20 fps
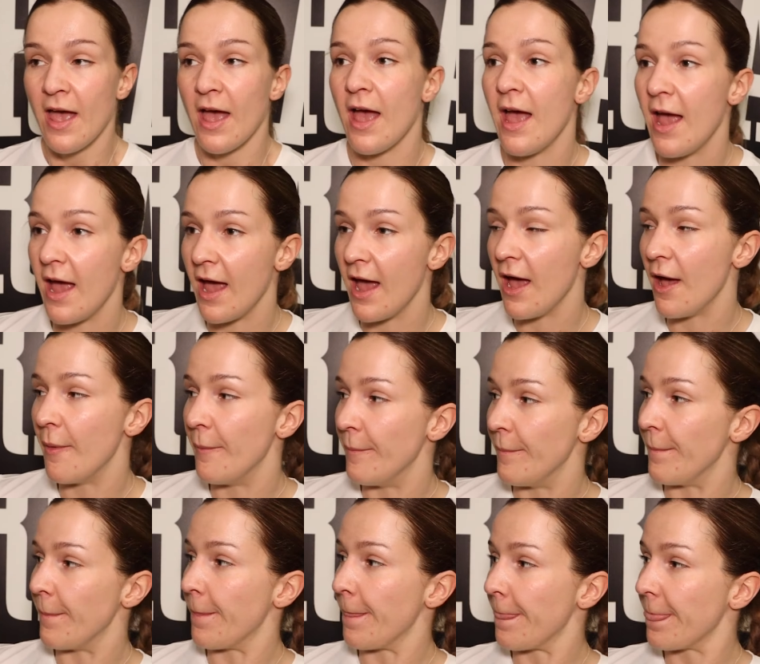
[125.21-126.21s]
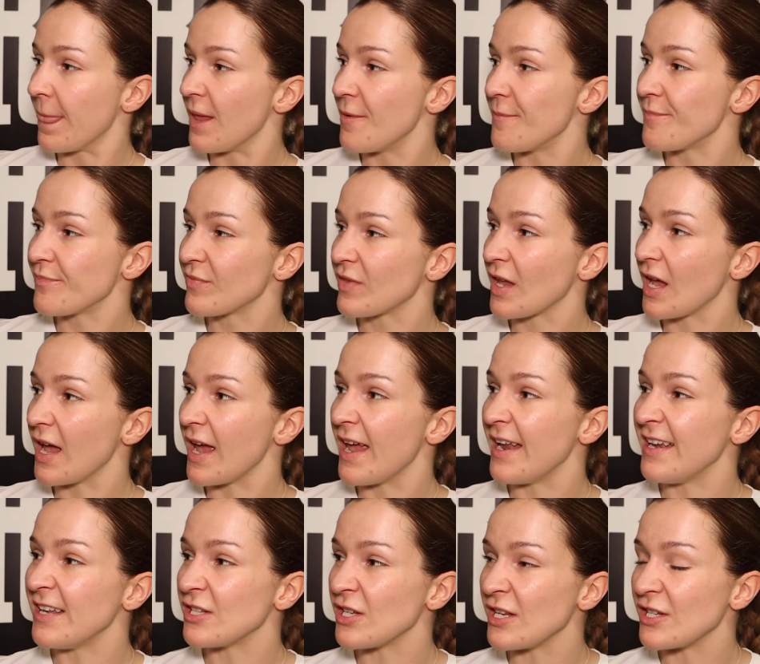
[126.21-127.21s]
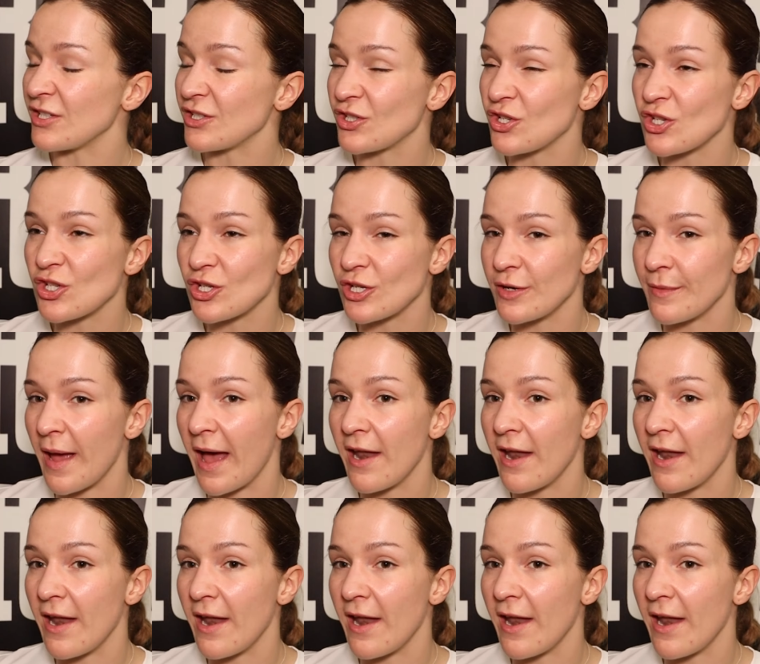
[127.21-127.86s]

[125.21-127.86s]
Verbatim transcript: Um, and it's just gonna.